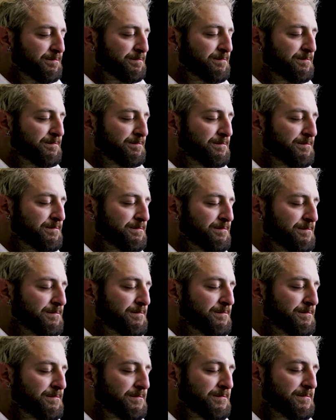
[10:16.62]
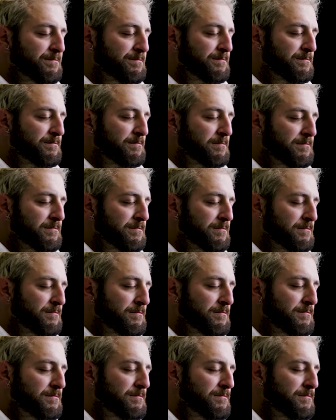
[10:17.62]

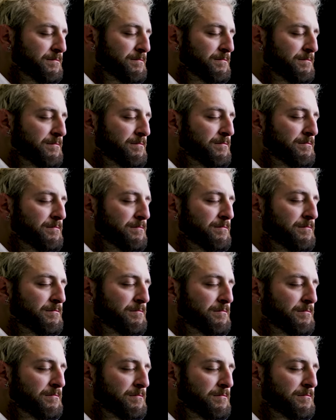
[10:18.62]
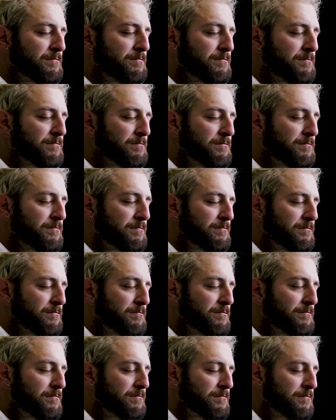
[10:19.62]

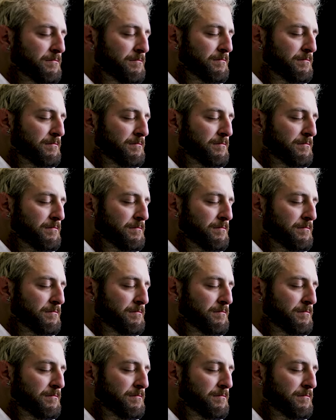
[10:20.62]
[no speech]